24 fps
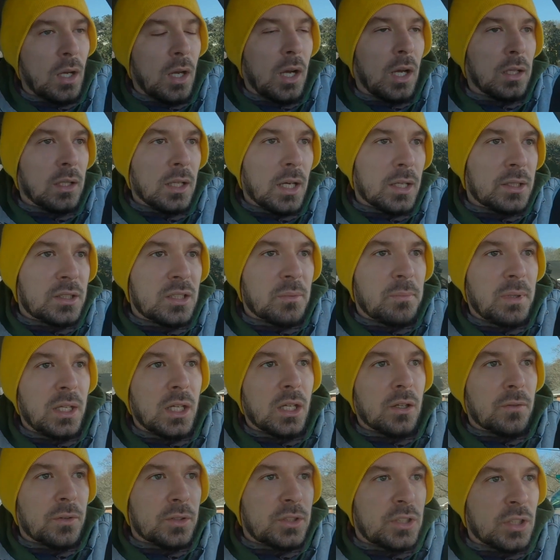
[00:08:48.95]
I like to be
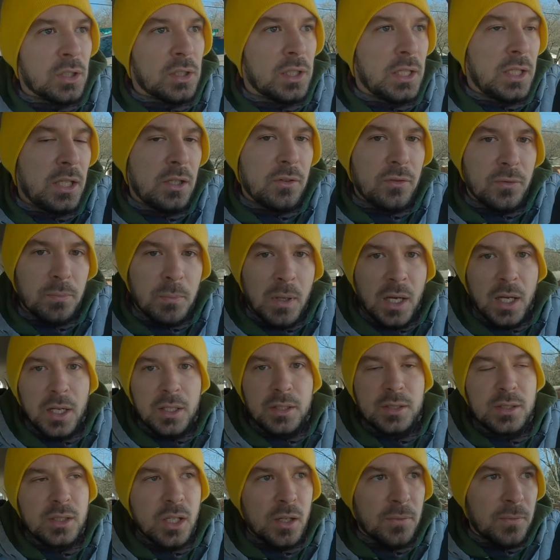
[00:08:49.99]
able to leave my
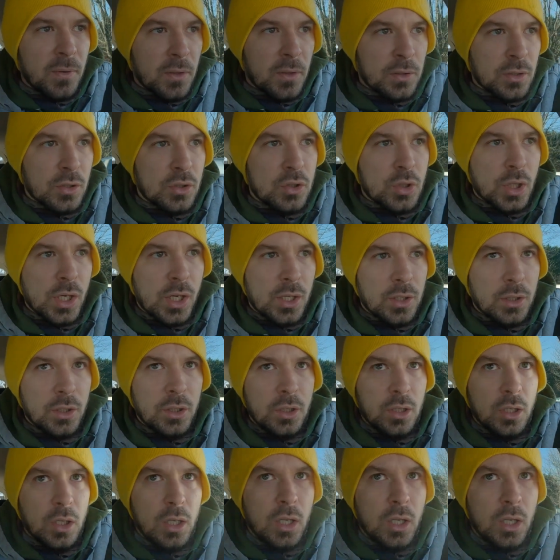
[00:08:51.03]
stuff on the trailer.